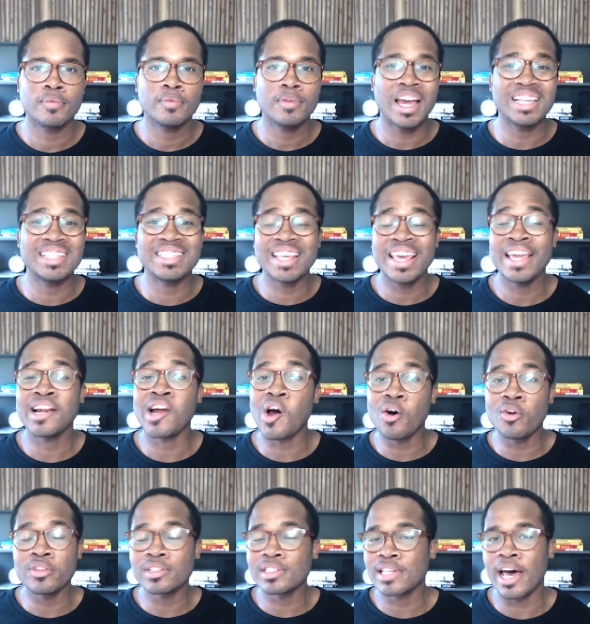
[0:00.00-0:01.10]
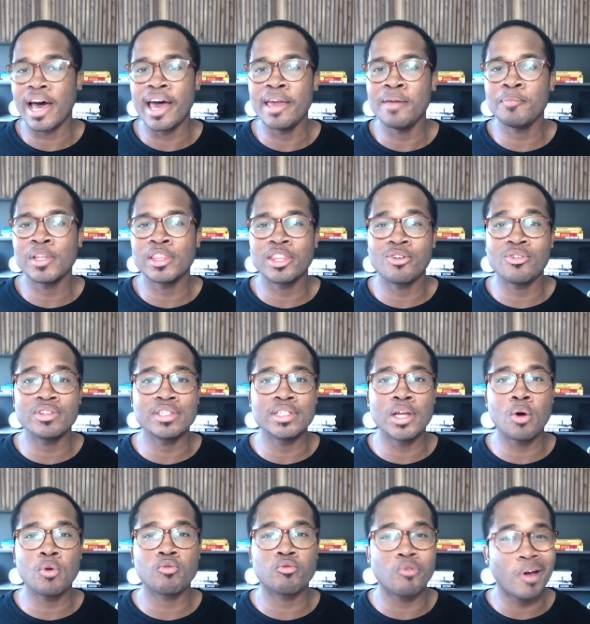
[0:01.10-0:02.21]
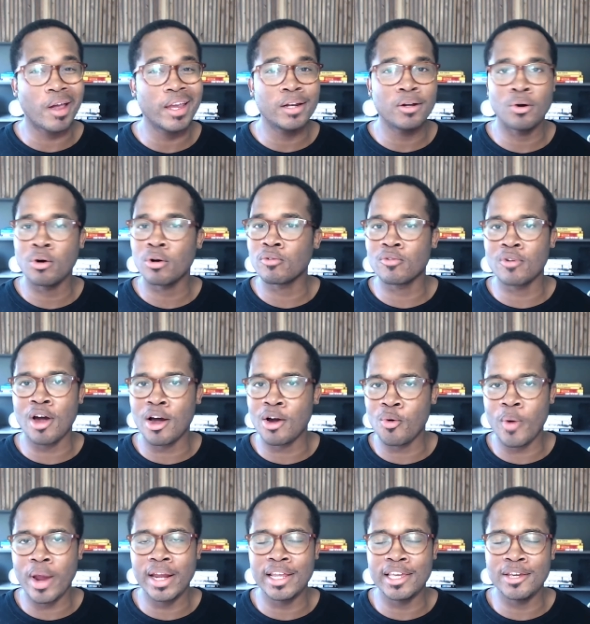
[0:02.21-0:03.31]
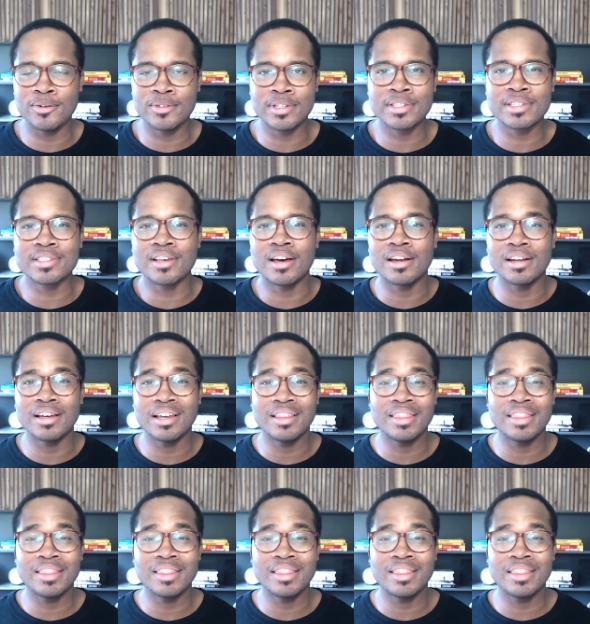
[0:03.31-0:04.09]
I say it all the time, but there is no right or wrong way to use Asana.